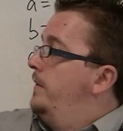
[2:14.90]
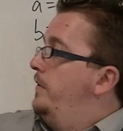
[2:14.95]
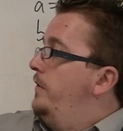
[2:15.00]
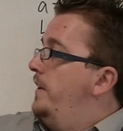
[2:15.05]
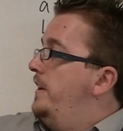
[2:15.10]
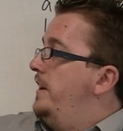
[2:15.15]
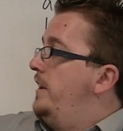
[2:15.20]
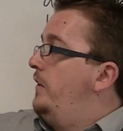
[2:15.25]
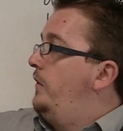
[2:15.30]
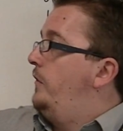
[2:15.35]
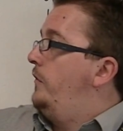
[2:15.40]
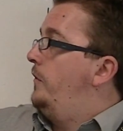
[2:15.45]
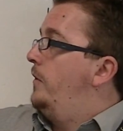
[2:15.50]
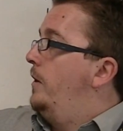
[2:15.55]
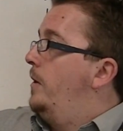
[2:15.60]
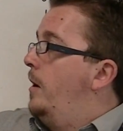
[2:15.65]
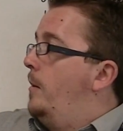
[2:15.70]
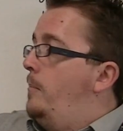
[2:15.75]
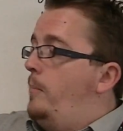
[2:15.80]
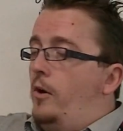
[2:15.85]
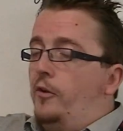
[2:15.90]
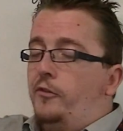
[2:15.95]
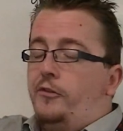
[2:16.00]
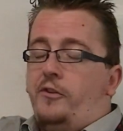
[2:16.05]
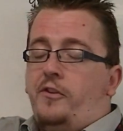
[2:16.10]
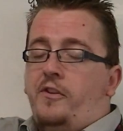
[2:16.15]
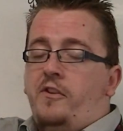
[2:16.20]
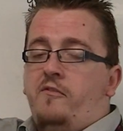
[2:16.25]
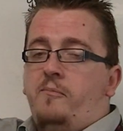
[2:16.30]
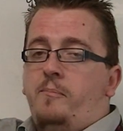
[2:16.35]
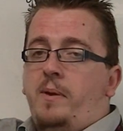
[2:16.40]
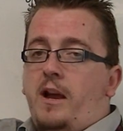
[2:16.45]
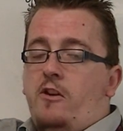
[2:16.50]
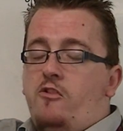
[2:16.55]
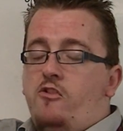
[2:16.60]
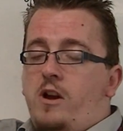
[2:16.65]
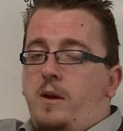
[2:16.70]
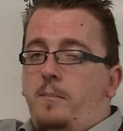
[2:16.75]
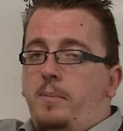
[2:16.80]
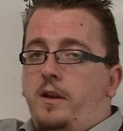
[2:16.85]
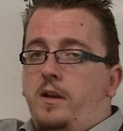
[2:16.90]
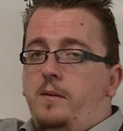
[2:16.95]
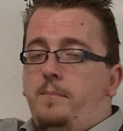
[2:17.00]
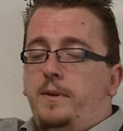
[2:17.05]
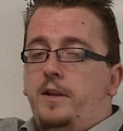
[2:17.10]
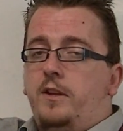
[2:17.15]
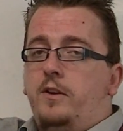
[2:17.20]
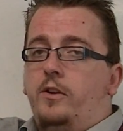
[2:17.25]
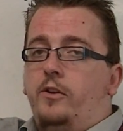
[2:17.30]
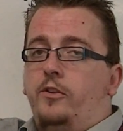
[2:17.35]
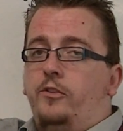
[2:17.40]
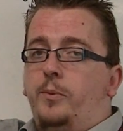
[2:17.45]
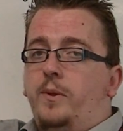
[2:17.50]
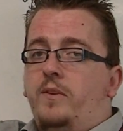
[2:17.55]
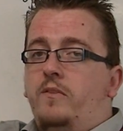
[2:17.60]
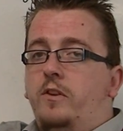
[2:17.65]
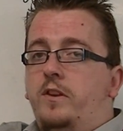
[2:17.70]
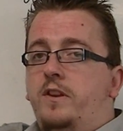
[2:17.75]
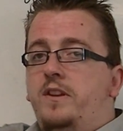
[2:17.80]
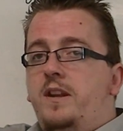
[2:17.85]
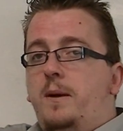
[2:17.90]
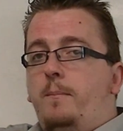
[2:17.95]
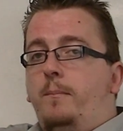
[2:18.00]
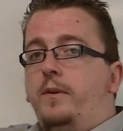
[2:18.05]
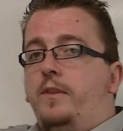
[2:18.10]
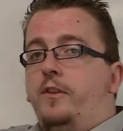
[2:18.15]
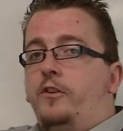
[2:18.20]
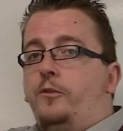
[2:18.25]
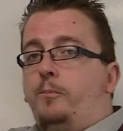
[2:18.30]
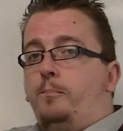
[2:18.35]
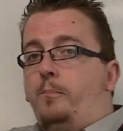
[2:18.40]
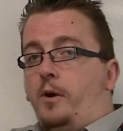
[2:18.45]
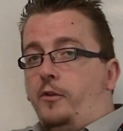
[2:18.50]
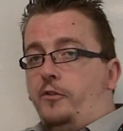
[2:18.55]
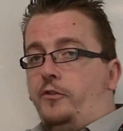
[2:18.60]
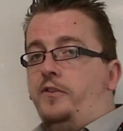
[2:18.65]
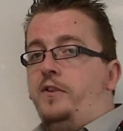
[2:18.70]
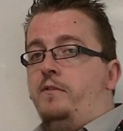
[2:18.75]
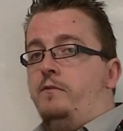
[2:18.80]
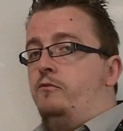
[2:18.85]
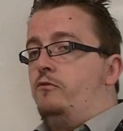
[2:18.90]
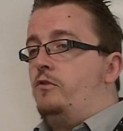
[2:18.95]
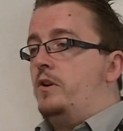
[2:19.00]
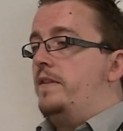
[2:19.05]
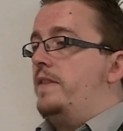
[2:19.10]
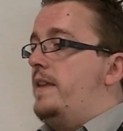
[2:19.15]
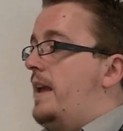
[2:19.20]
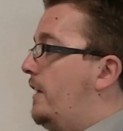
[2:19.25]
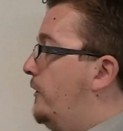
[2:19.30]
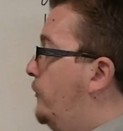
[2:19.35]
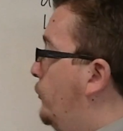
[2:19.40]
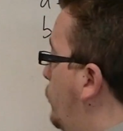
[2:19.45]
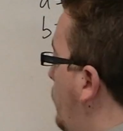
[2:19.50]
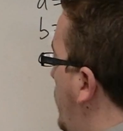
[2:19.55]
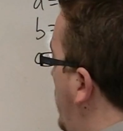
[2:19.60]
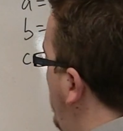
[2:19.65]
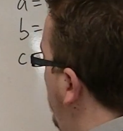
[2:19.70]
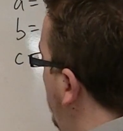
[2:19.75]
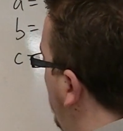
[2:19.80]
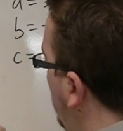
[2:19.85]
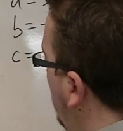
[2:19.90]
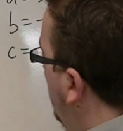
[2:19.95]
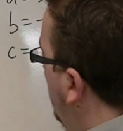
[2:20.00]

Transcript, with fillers: that is a positive parabola because we've got a number that's positive in front of the x squared.